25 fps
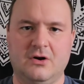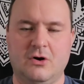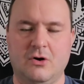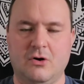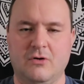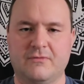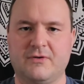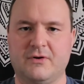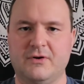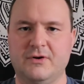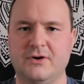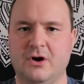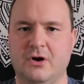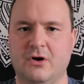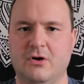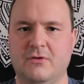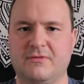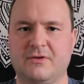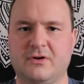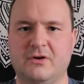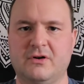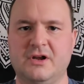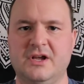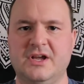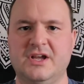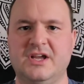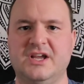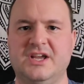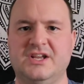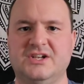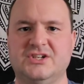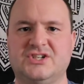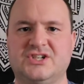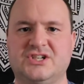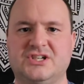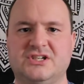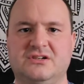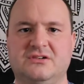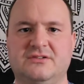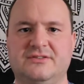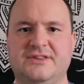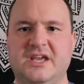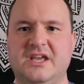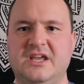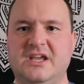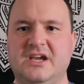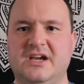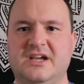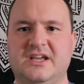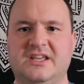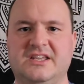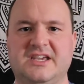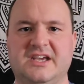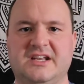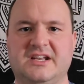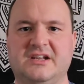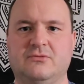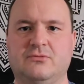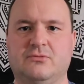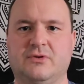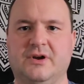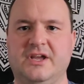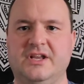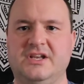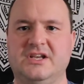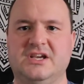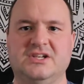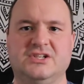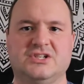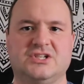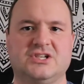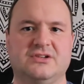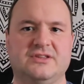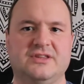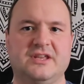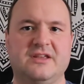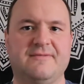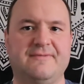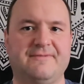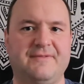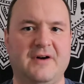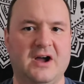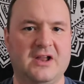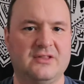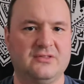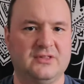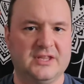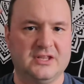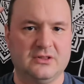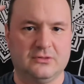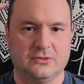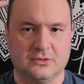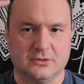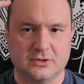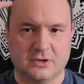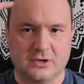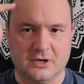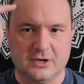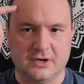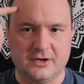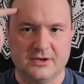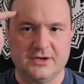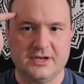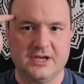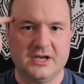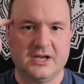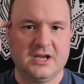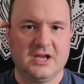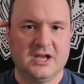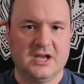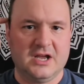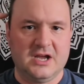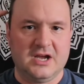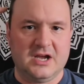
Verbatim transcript: over and over until they get it right, until they finally learn